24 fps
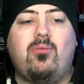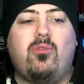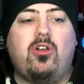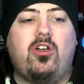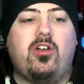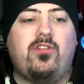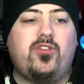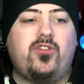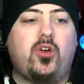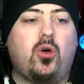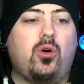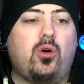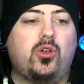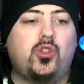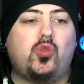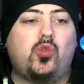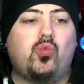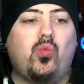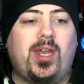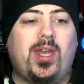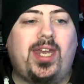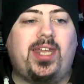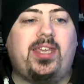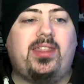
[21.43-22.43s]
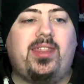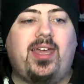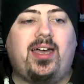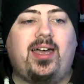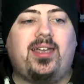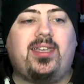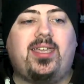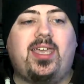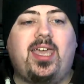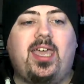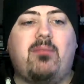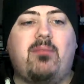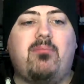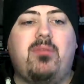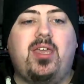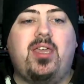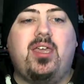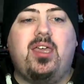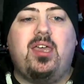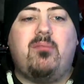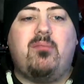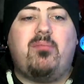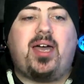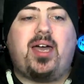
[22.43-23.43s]
Of course, winning that game
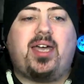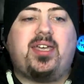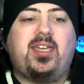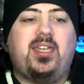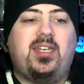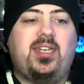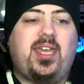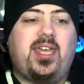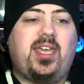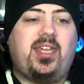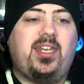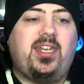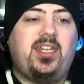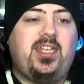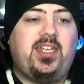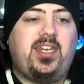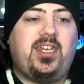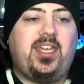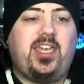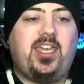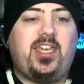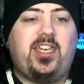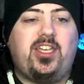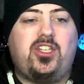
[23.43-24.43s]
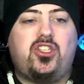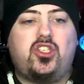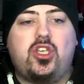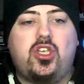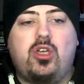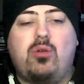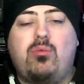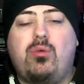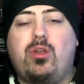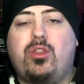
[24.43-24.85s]
back in 1982,